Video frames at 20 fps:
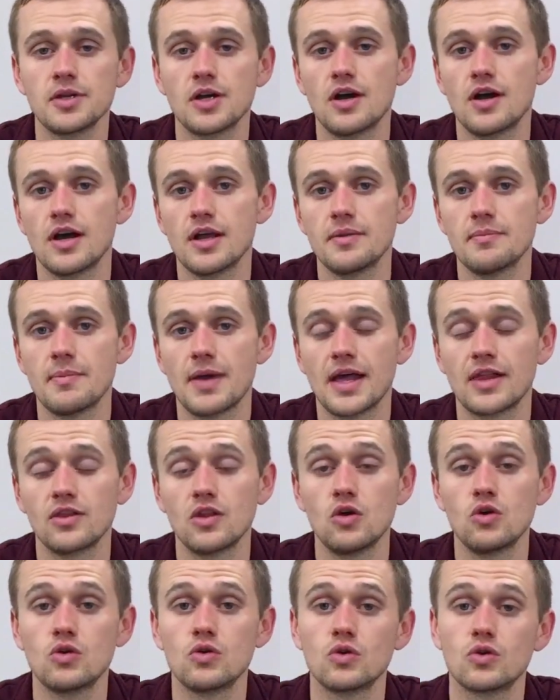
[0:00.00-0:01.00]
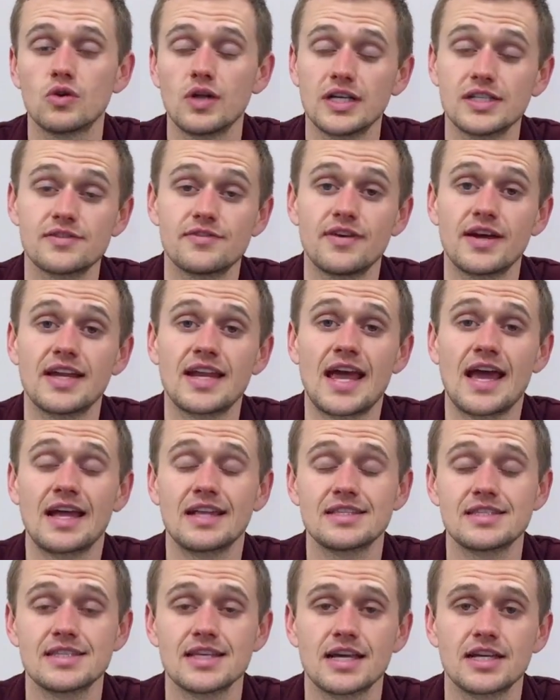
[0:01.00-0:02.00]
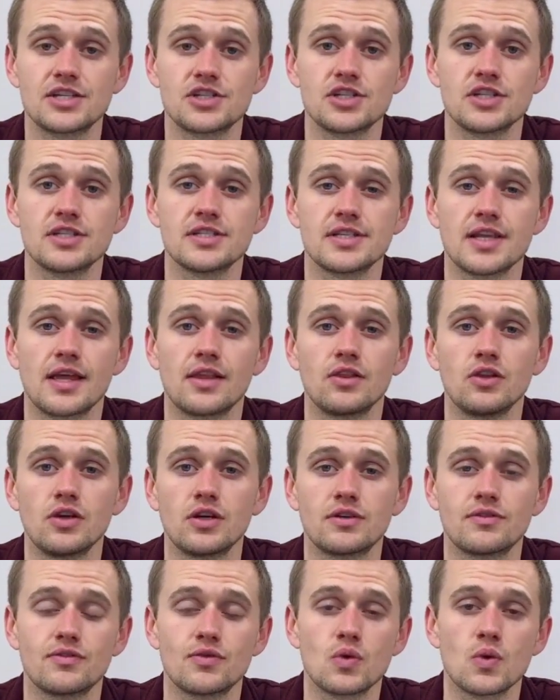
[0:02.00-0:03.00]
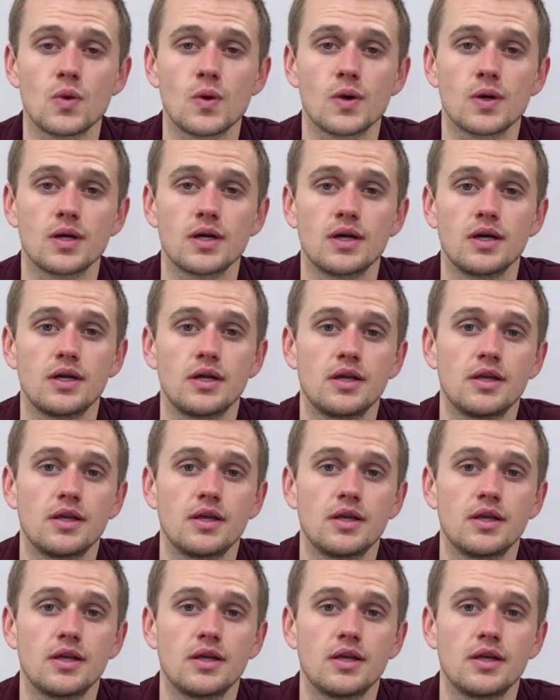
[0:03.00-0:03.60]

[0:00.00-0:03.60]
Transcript: on my local classified ad sections and looked for